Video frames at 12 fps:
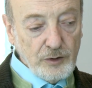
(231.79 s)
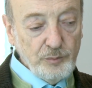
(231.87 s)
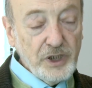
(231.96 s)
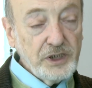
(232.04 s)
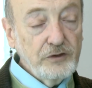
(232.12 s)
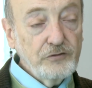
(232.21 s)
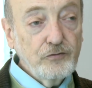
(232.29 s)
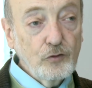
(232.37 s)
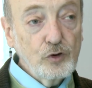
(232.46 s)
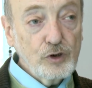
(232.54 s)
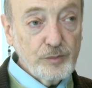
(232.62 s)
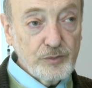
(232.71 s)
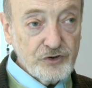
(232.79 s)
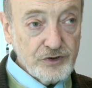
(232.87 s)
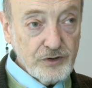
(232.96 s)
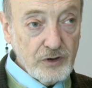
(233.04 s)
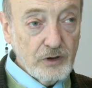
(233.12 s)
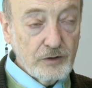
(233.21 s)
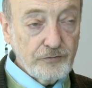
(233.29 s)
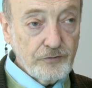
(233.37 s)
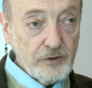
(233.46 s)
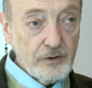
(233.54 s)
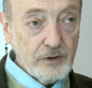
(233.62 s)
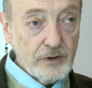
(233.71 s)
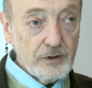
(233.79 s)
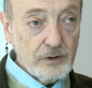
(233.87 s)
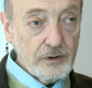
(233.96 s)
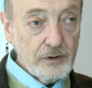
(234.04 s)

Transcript: many forms of uh, uh,